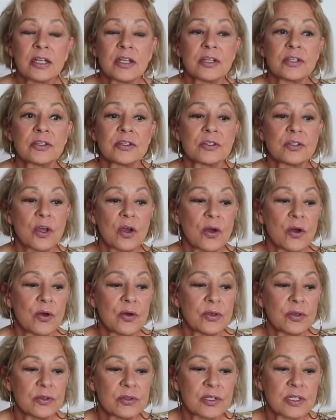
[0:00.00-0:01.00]
So
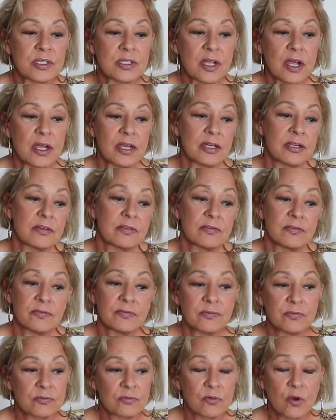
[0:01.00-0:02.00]
you just kind
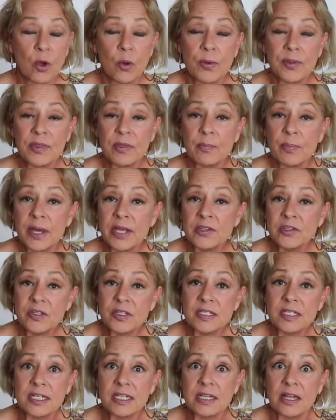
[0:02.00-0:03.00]
of roll with the
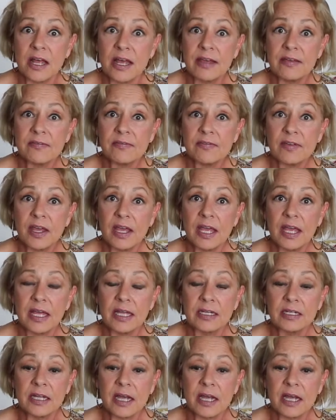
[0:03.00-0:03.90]
punches in life. And